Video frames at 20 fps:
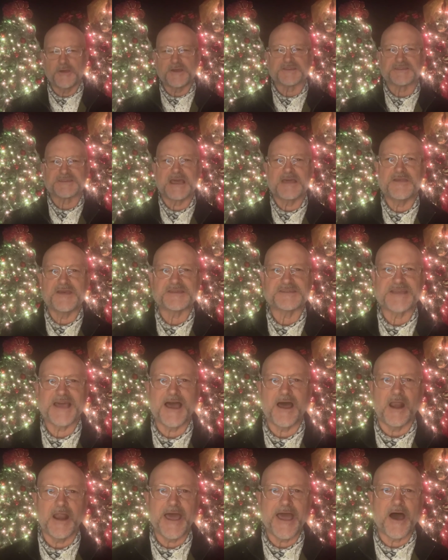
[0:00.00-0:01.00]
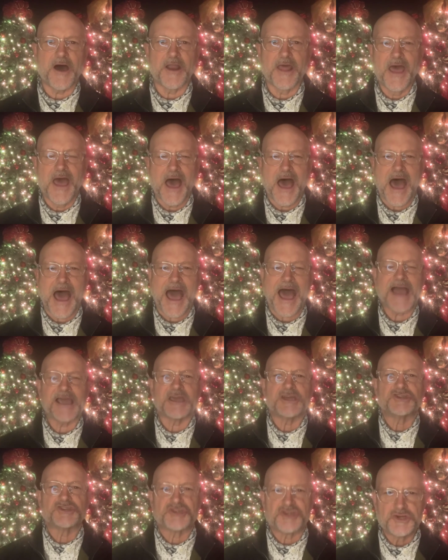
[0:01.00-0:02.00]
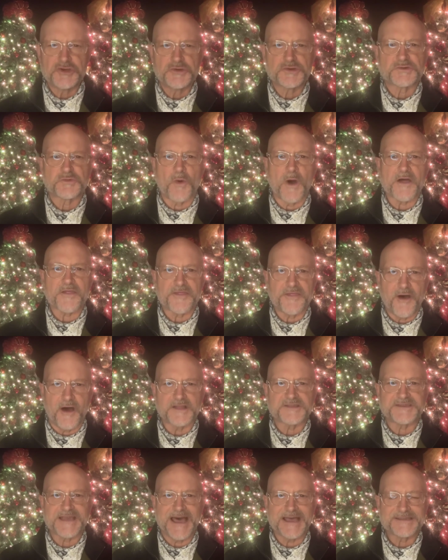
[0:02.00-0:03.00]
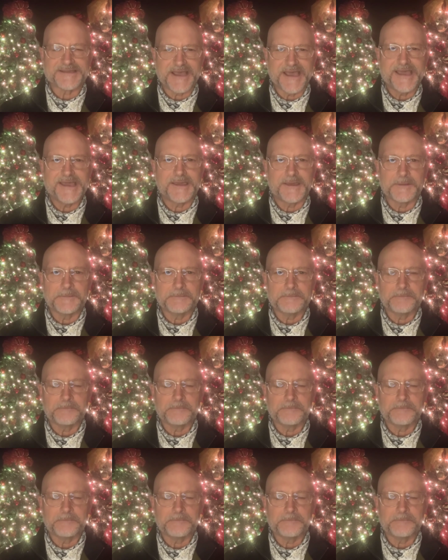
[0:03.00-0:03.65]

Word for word: Say this out loud I can choose what thoughts I take,